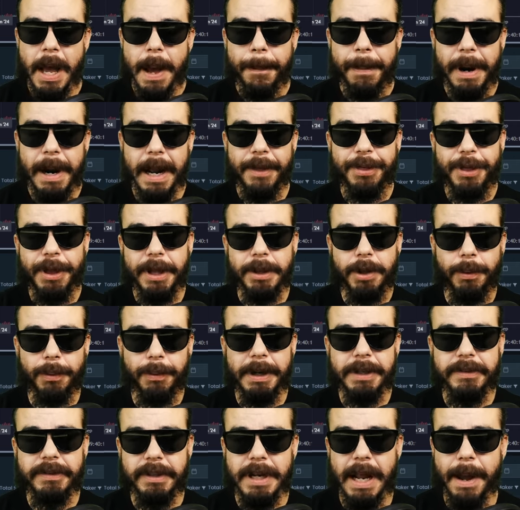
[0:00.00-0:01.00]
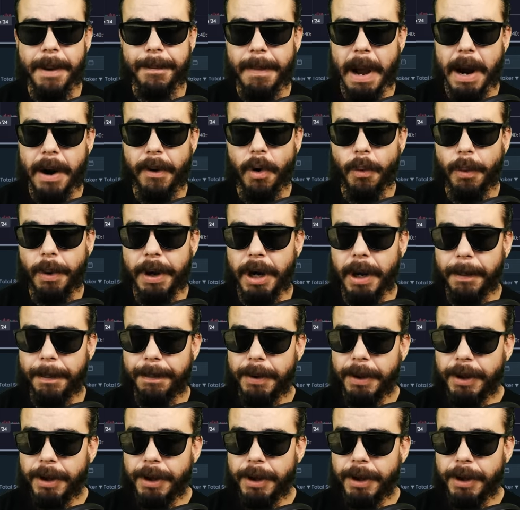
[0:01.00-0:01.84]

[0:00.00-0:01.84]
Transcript: But I think the reason that Myro went up,